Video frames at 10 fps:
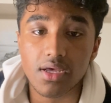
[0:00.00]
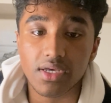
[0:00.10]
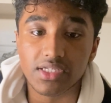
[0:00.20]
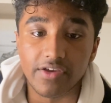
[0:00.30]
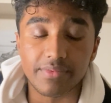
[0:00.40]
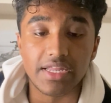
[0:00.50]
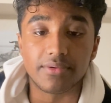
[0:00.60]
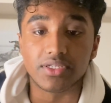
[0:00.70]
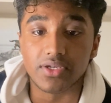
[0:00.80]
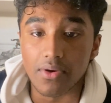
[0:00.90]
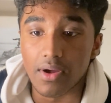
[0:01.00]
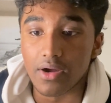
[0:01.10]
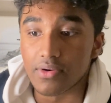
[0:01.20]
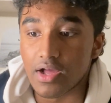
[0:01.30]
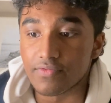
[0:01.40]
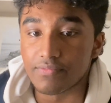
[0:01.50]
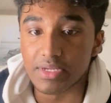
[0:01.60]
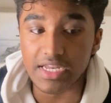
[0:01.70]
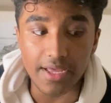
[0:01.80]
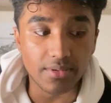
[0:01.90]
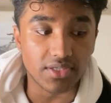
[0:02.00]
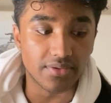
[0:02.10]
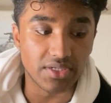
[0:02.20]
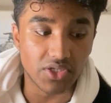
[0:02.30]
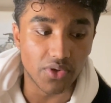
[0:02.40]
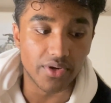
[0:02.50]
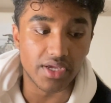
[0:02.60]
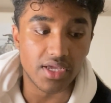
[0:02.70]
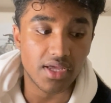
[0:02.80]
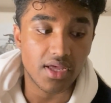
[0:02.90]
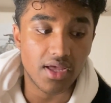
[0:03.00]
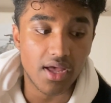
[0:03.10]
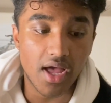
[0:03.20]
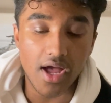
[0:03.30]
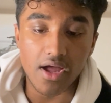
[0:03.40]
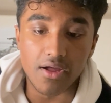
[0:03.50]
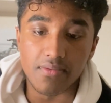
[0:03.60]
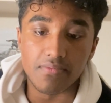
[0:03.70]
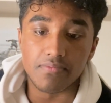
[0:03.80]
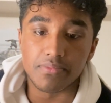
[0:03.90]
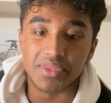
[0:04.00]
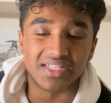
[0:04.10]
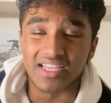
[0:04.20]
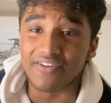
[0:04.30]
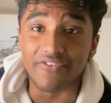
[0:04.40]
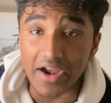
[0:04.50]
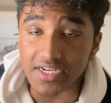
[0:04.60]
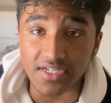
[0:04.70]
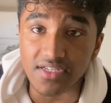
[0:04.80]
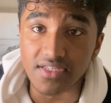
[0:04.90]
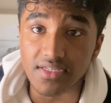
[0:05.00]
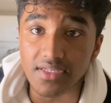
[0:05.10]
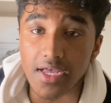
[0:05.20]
So I've been able to go out, I've been able to enjoy things like freshers